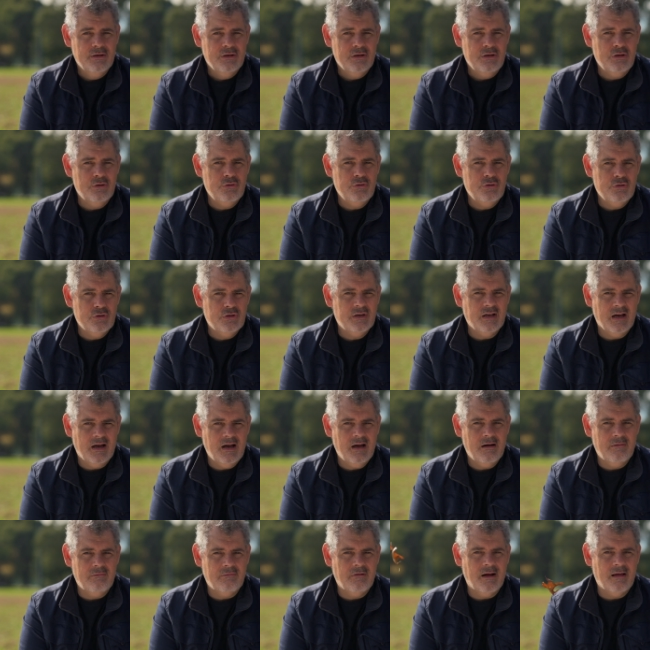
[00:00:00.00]
You
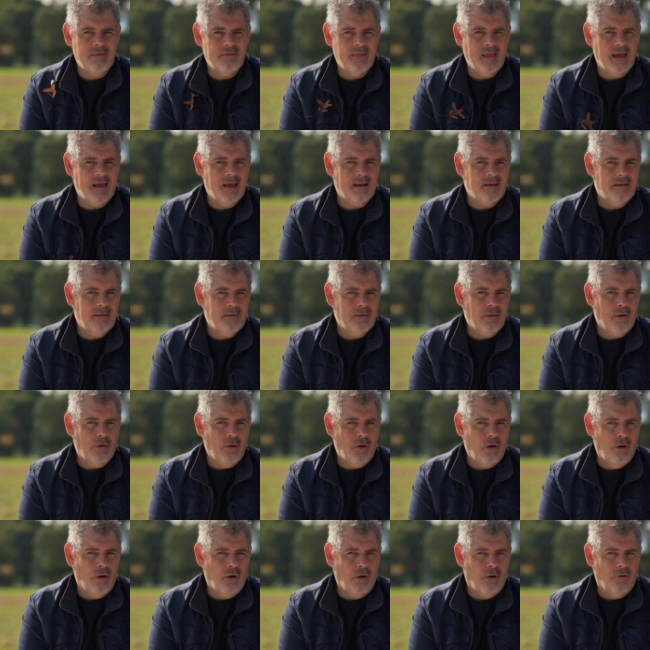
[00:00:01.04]
can't run that
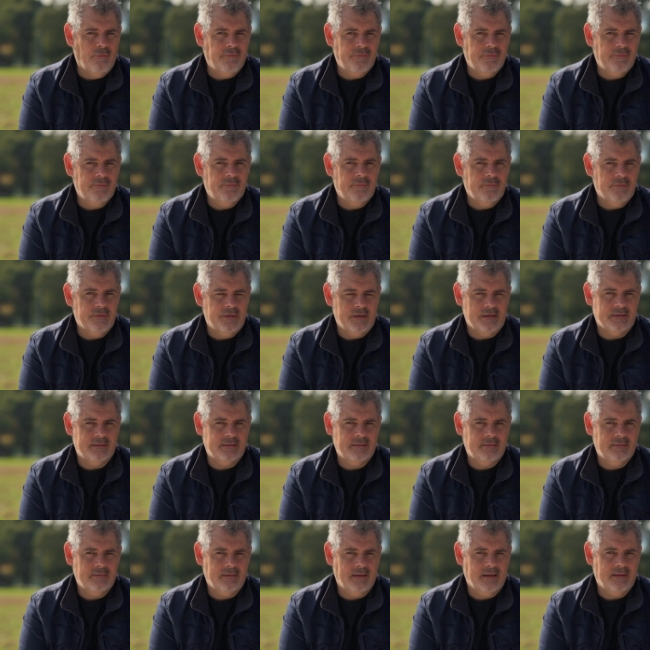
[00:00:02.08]
off
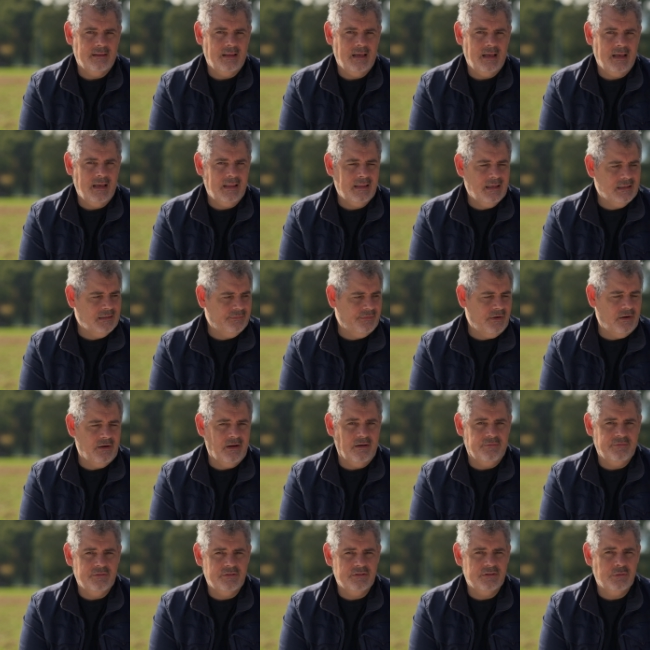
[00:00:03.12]
this. And that's fair
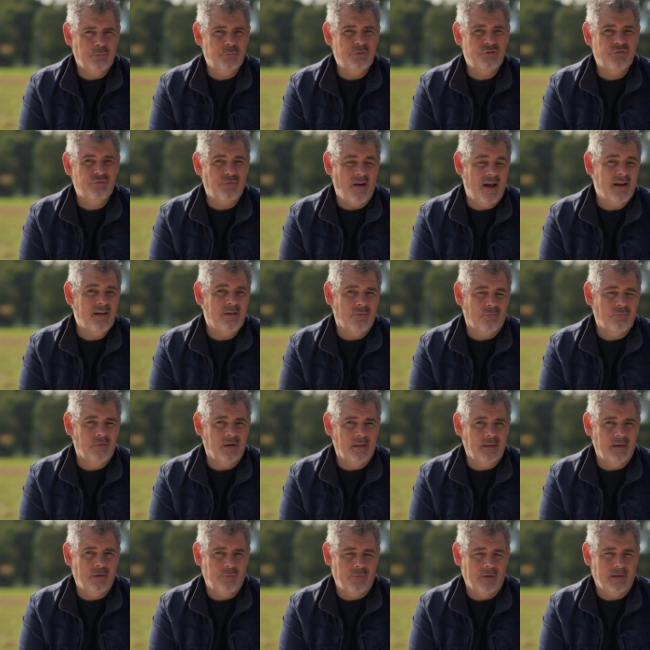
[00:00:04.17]
enough, because it would drain it
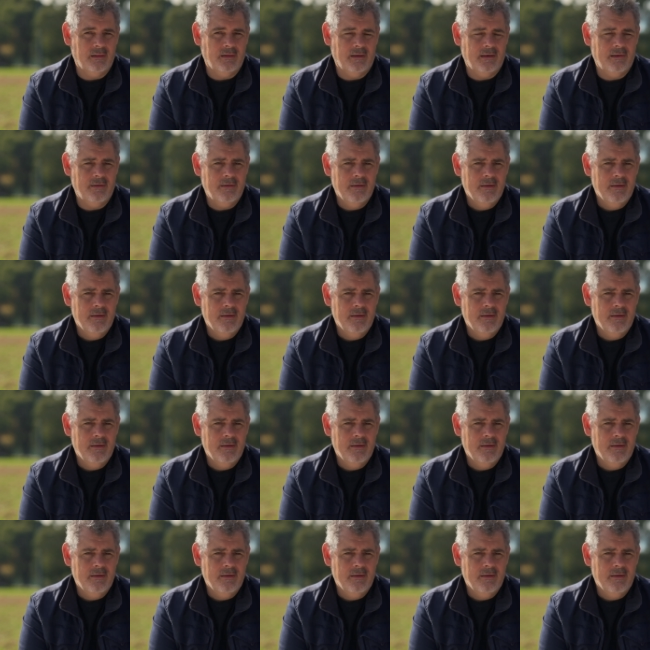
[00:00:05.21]
really quickly.